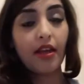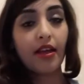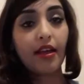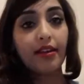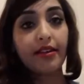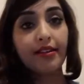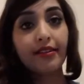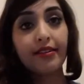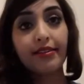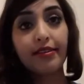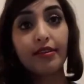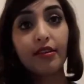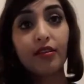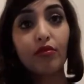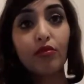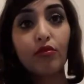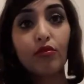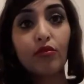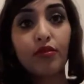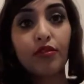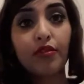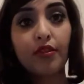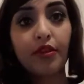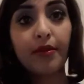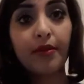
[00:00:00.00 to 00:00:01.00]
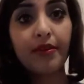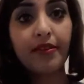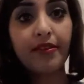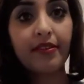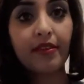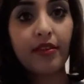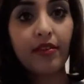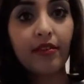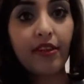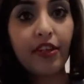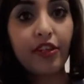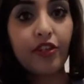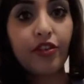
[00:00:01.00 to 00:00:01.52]
and it's a
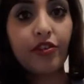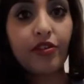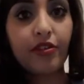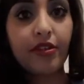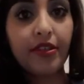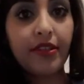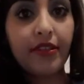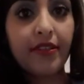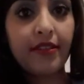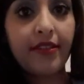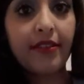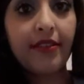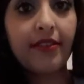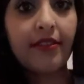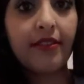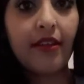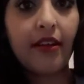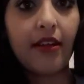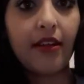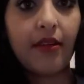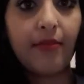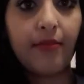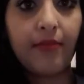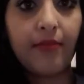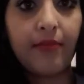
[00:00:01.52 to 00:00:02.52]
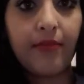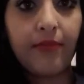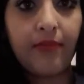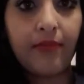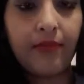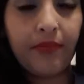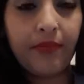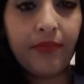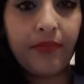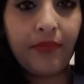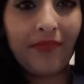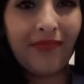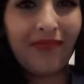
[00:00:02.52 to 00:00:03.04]
great choice.
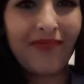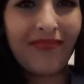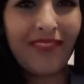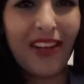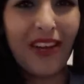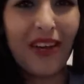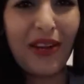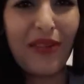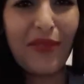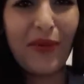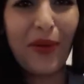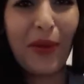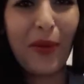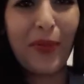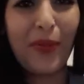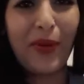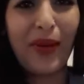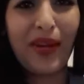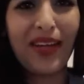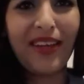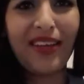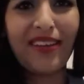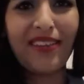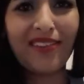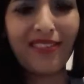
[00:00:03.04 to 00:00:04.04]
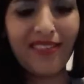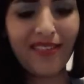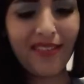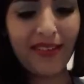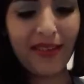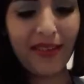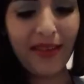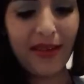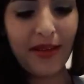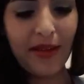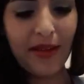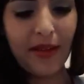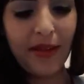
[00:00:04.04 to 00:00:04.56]
How do you open
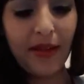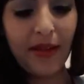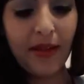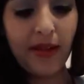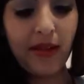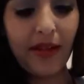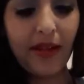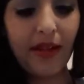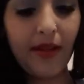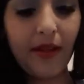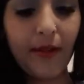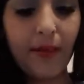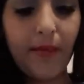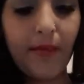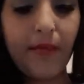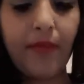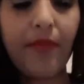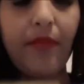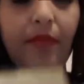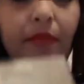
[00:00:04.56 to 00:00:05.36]
it?